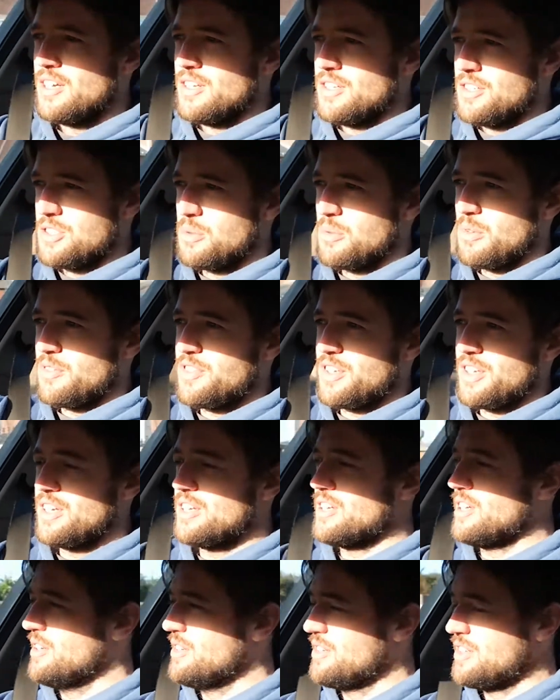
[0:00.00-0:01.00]
some of
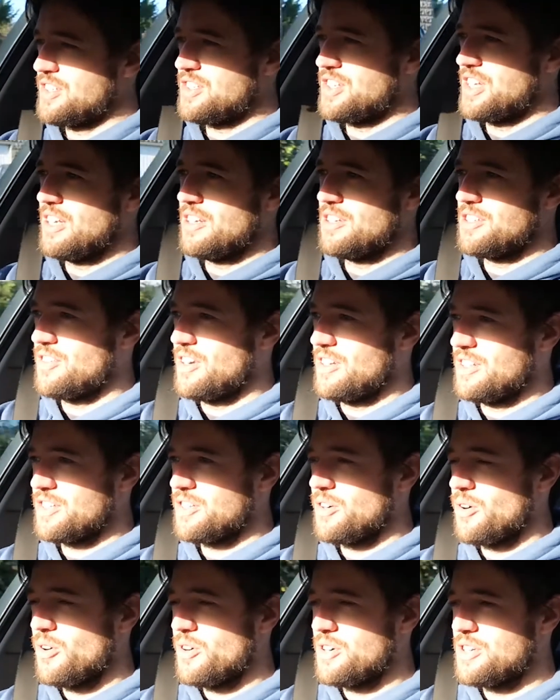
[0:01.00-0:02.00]
the seals around the
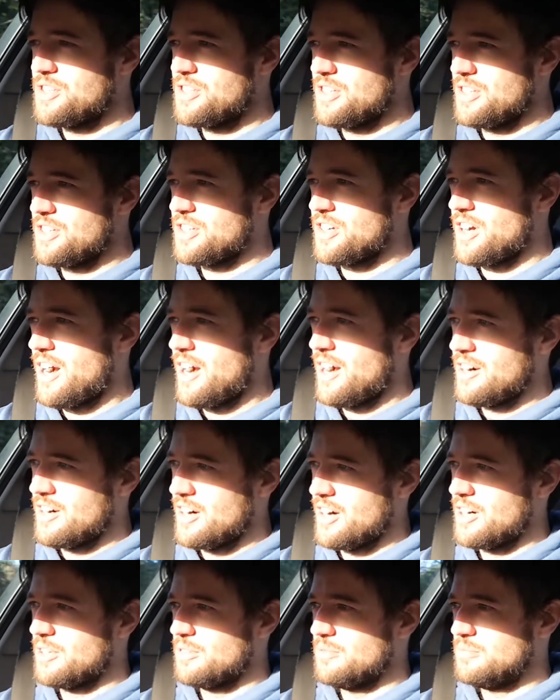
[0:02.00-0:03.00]
doors in this car
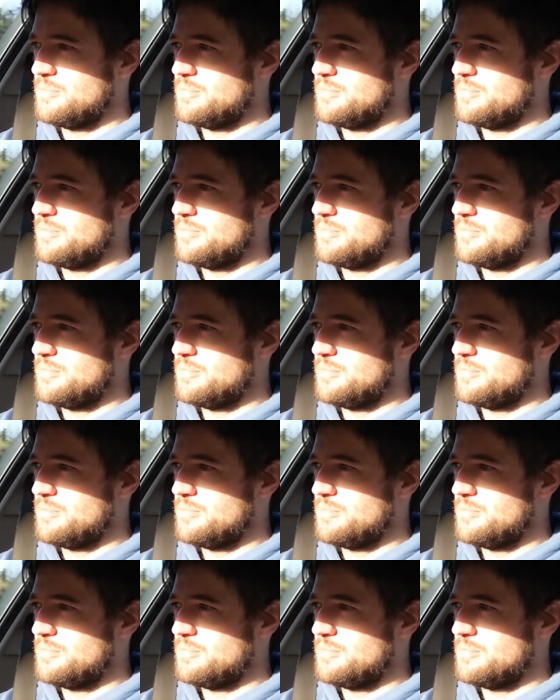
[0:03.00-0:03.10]
are